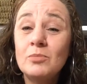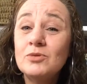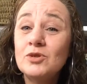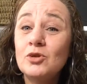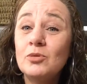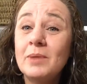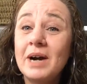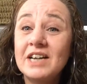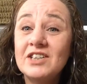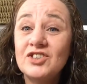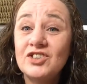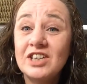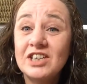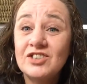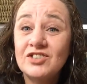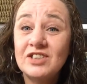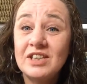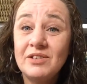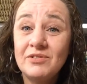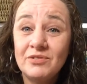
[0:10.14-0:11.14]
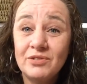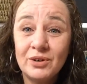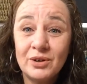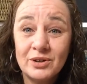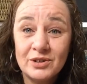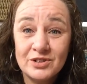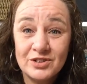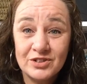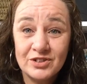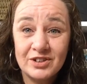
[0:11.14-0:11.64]
to my
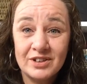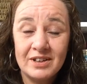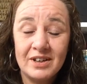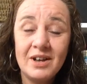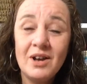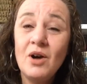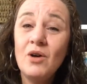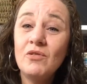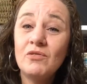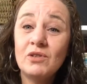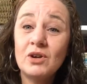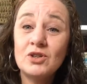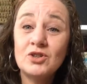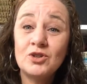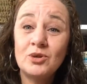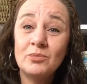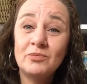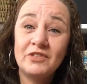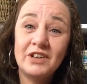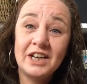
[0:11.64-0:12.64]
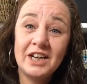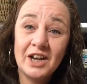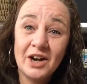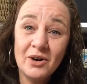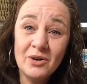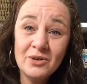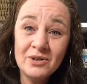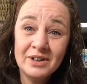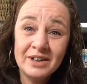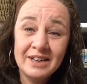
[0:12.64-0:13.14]
61st Flosstube
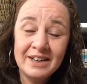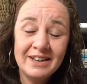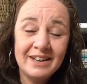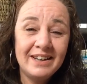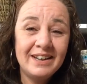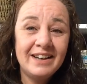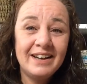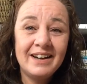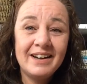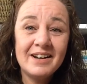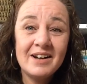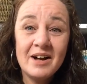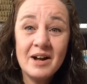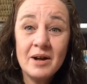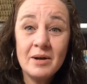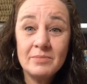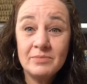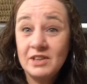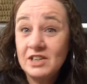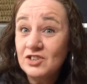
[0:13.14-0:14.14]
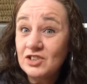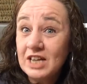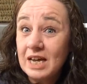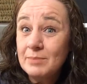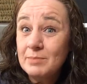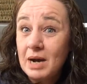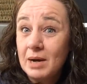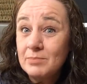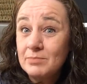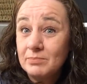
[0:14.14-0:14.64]
video. This
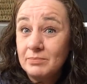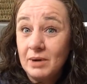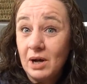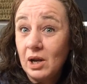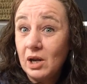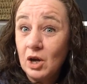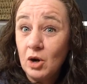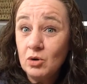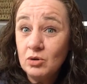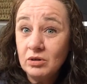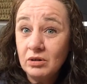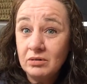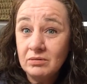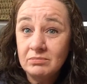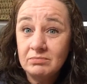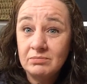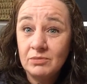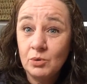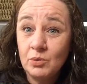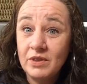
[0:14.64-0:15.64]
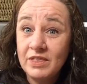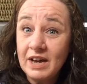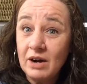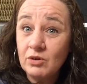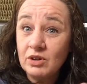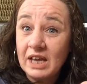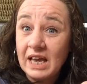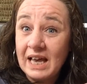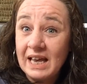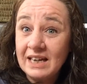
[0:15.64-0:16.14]
time I'm alone,
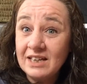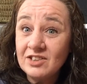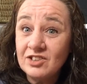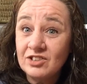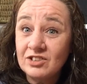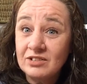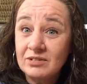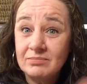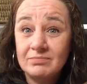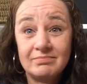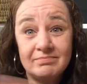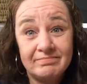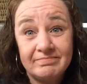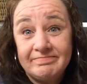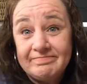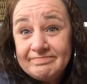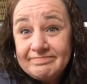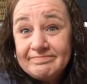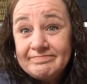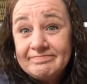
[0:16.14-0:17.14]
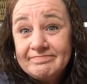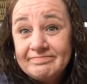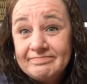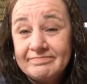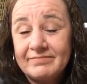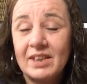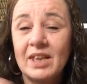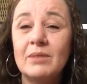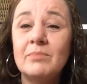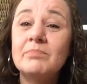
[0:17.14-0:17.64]
without Alice,
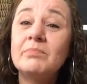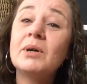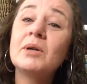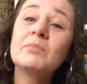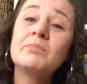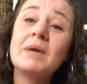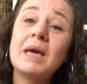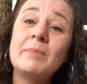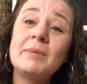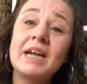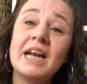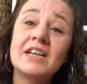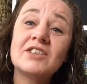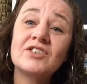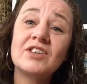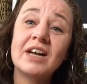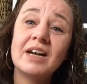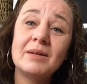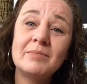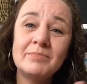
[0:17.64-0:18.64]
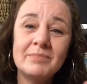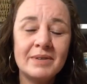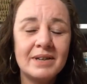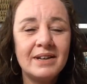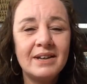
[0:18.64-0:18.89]
but maybe next time.